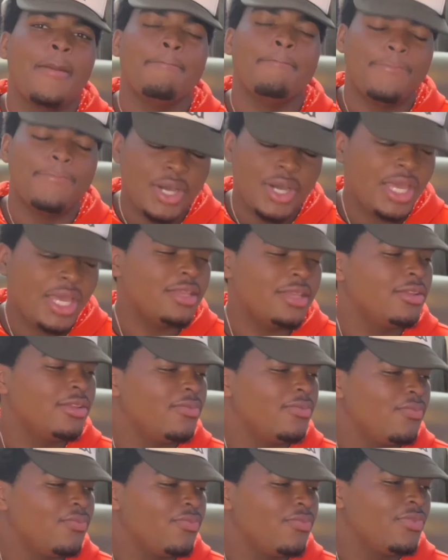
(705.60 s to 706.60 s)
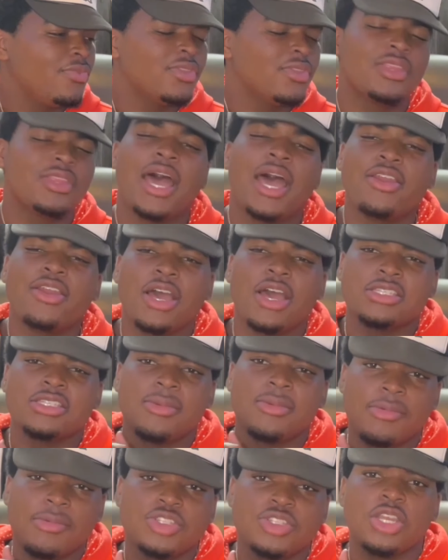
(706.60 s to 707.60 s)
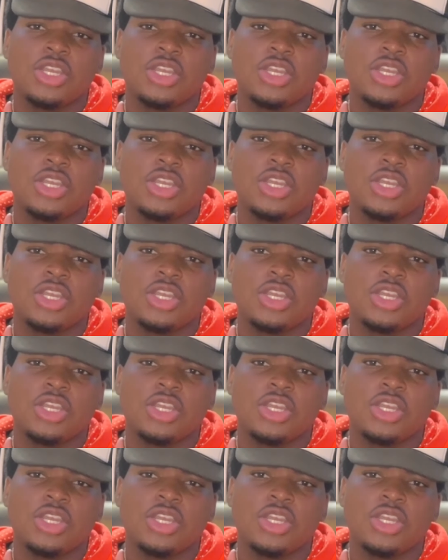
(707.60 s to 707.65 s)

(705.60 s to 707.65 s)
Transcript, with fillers: But, I do have some I'm gonna show